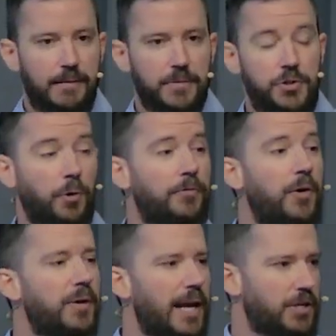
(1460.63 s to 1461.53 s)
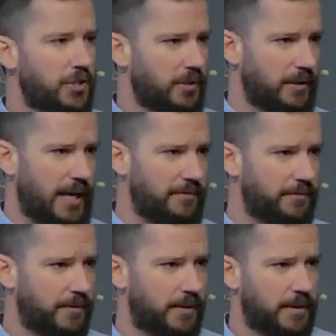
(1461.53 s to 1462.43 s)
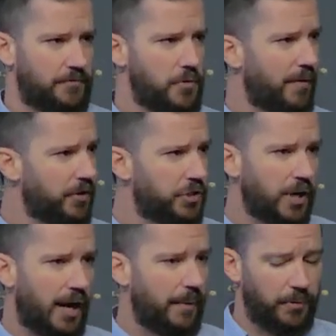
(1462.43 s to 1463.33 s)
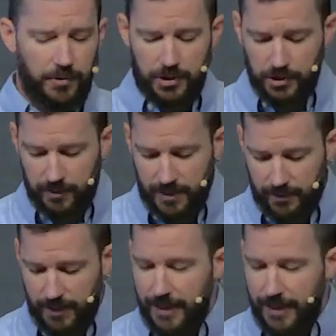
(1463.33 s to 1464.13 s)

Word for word: your vocational life, if you have a job or a career,